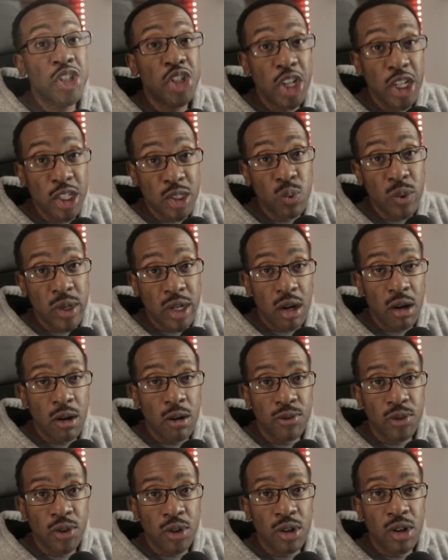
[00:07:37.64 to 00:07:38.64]
just went
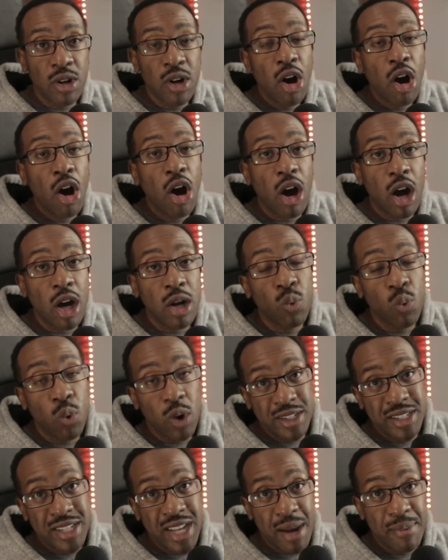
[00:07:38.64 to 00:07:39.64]
over on
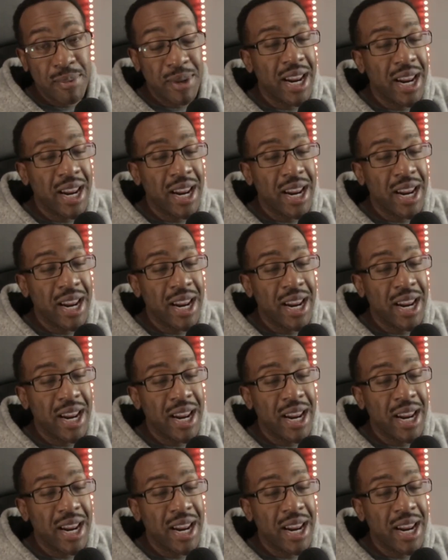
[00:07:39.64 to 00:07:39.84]
WhatsApp